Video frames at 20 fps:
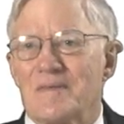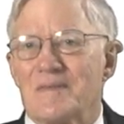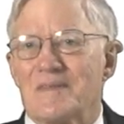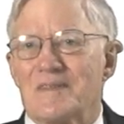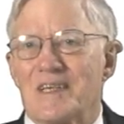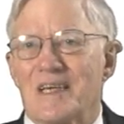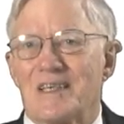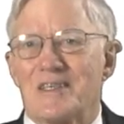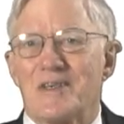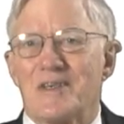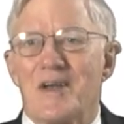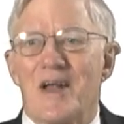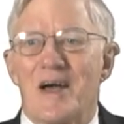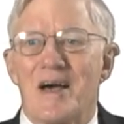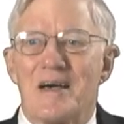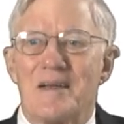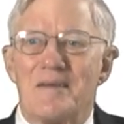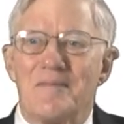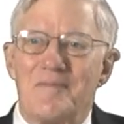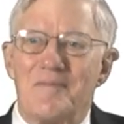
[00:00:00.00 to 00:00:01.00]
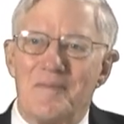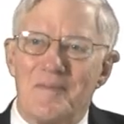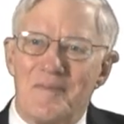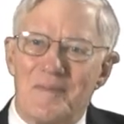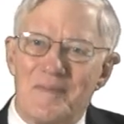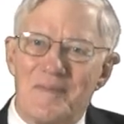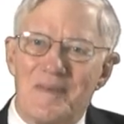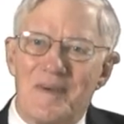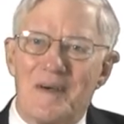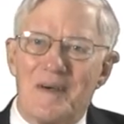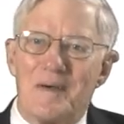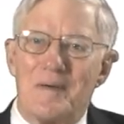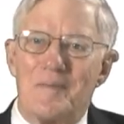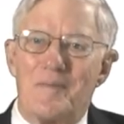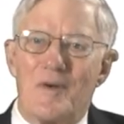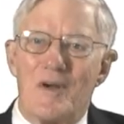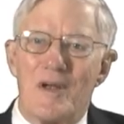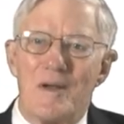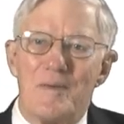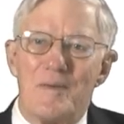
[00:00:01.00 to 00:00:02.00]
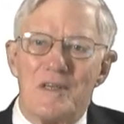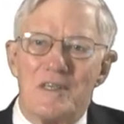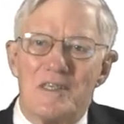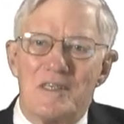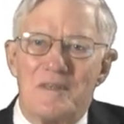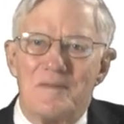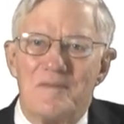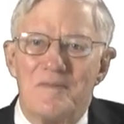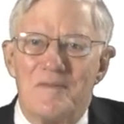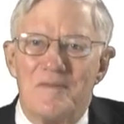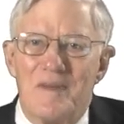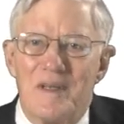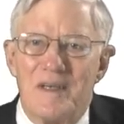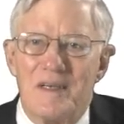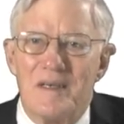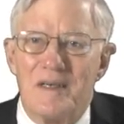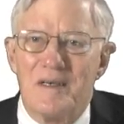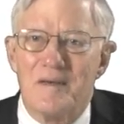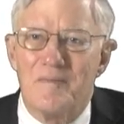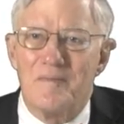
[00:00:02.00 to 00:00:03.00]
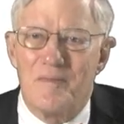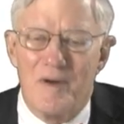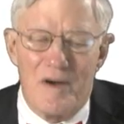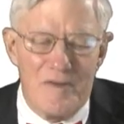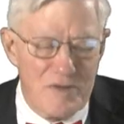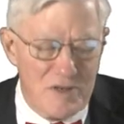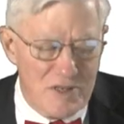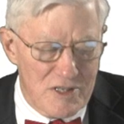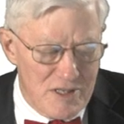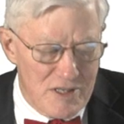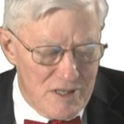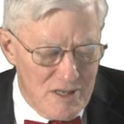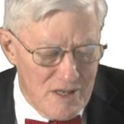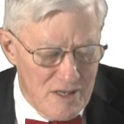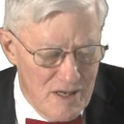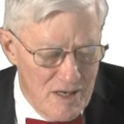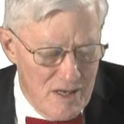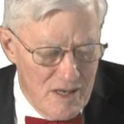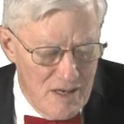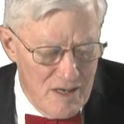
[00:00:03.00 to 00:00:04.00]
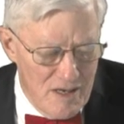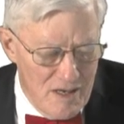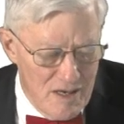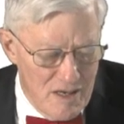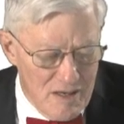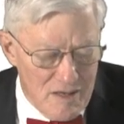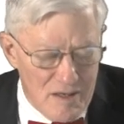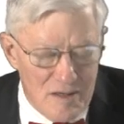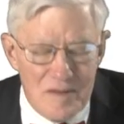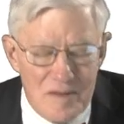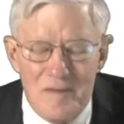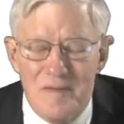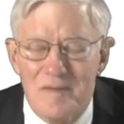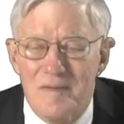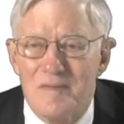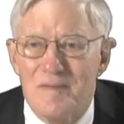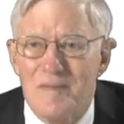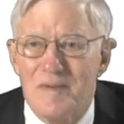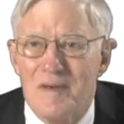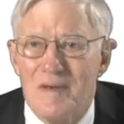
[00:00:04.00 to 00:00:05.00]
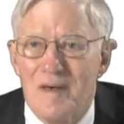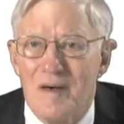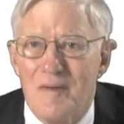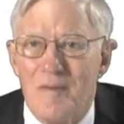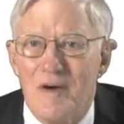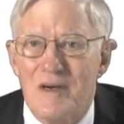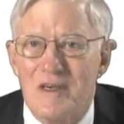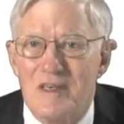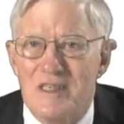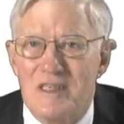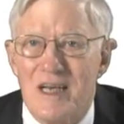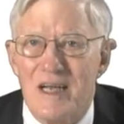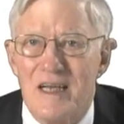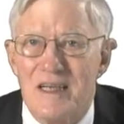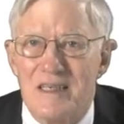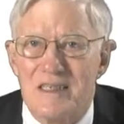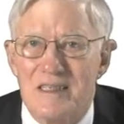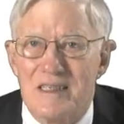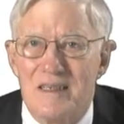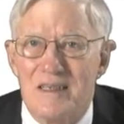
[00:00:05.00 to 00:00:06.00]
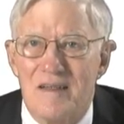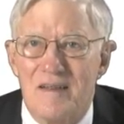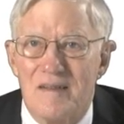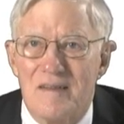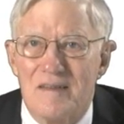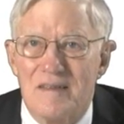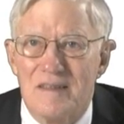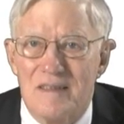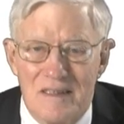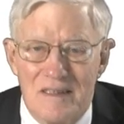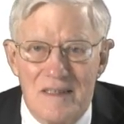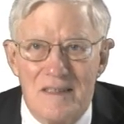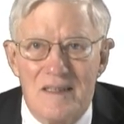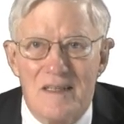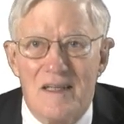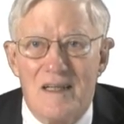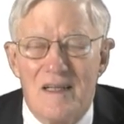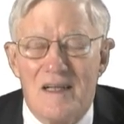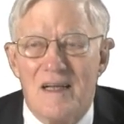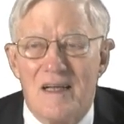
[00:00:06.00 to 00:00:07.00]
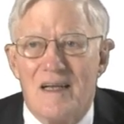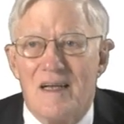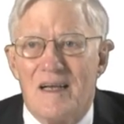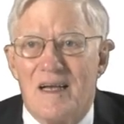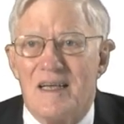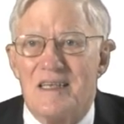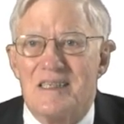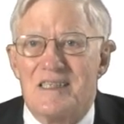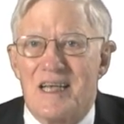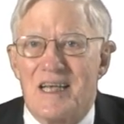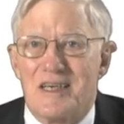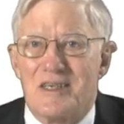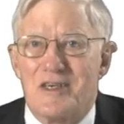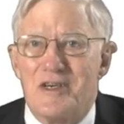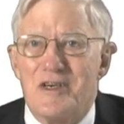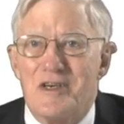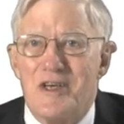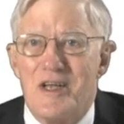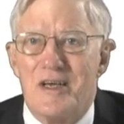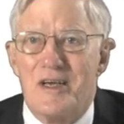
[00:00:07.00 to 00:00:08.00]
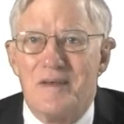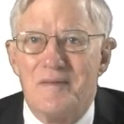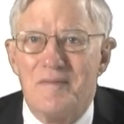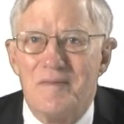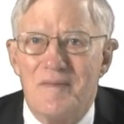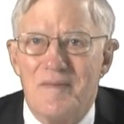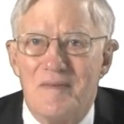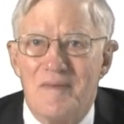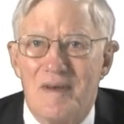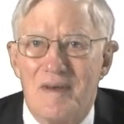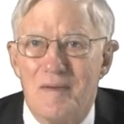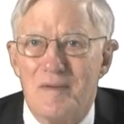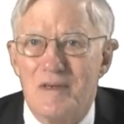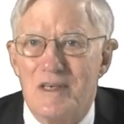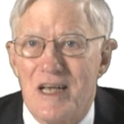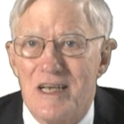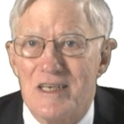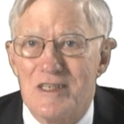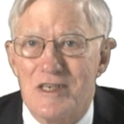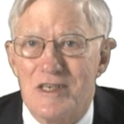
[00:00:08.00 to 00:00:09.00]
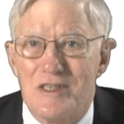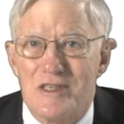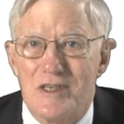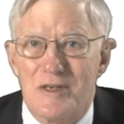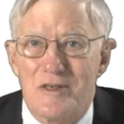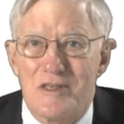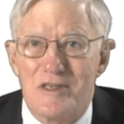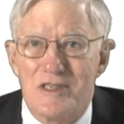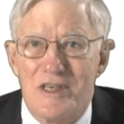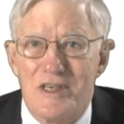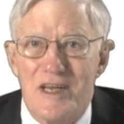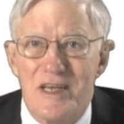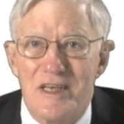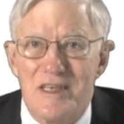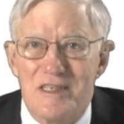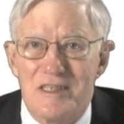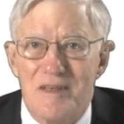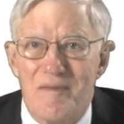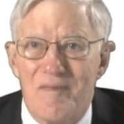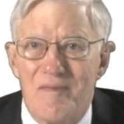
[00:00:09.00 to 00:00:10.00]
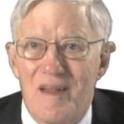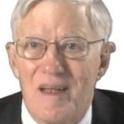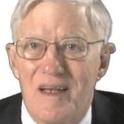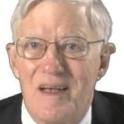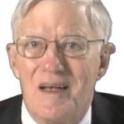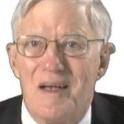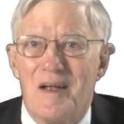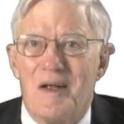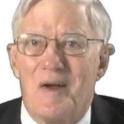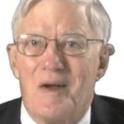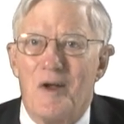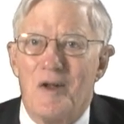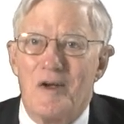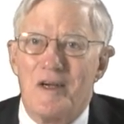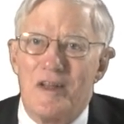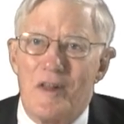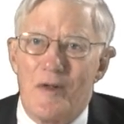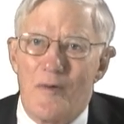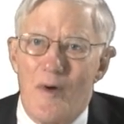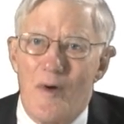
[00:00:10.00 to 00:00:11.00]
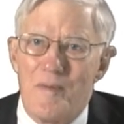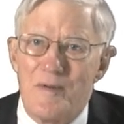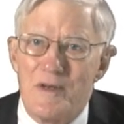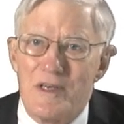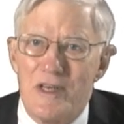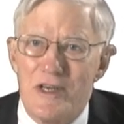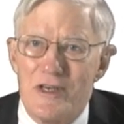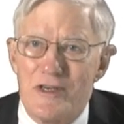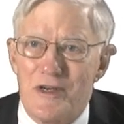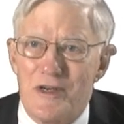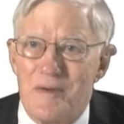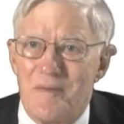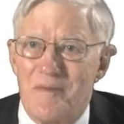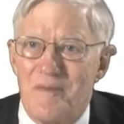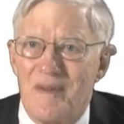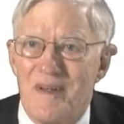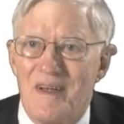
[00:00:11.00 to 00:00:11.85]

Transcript: Section 9 prohibits the preference among states. And Section 10, limitations on states. Look at the repetition.